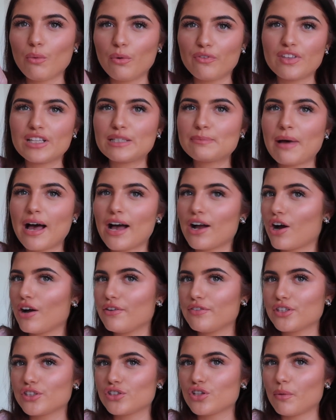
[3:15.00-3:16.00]
with this bag
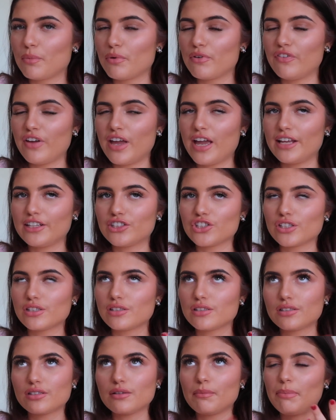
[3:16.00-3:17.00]
over the top of it, it
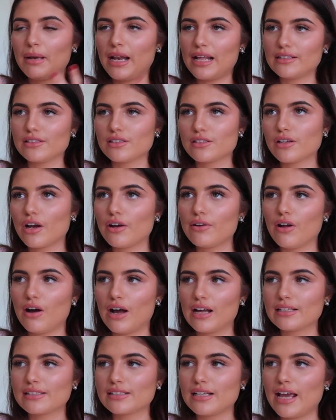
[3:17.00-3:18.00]
just blends so
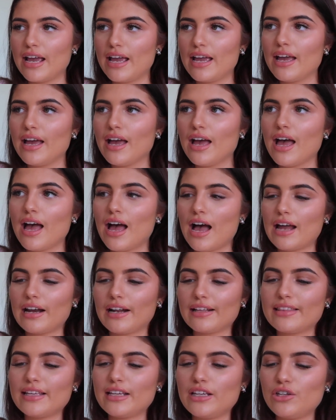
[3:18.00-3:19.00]
nicely.
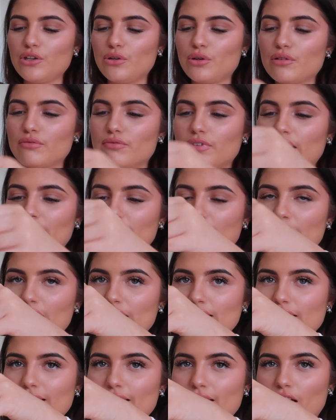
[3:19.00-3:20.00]
And I think you can really
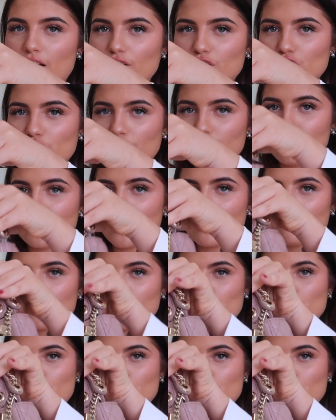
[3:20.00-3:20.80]
easily like shift it